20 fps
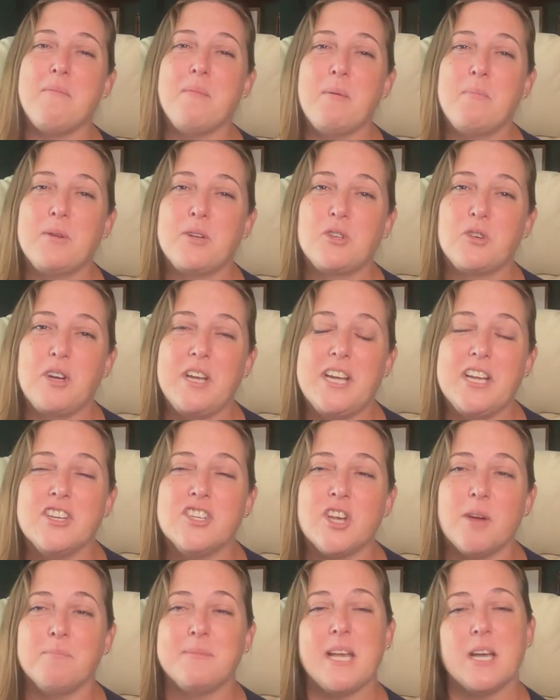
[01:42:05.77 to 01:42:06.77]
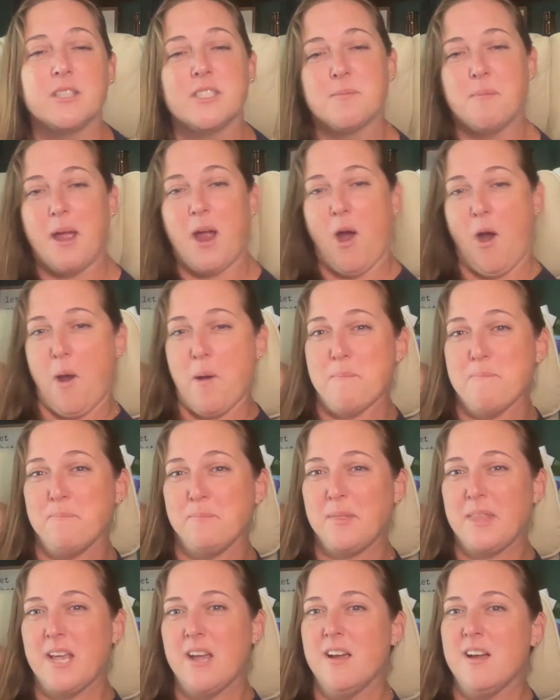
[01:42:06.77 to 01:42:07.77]
up a tree and jump down to my arm.
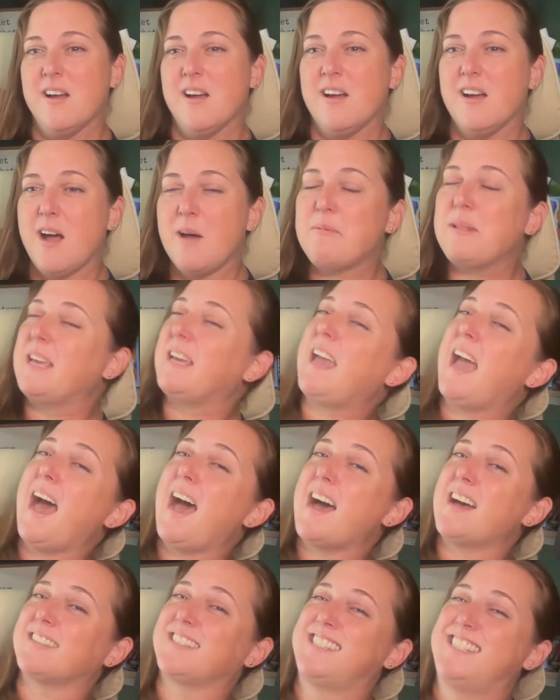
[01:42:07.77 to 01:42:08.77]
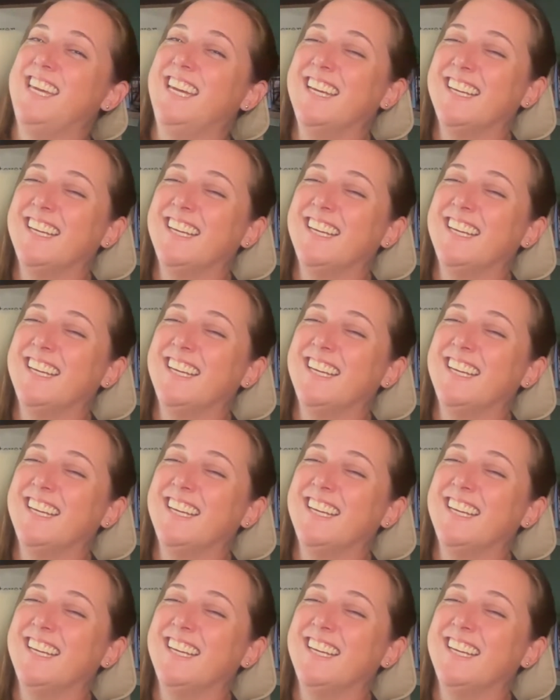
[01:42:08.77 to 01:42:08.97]
I'll be like, Cass.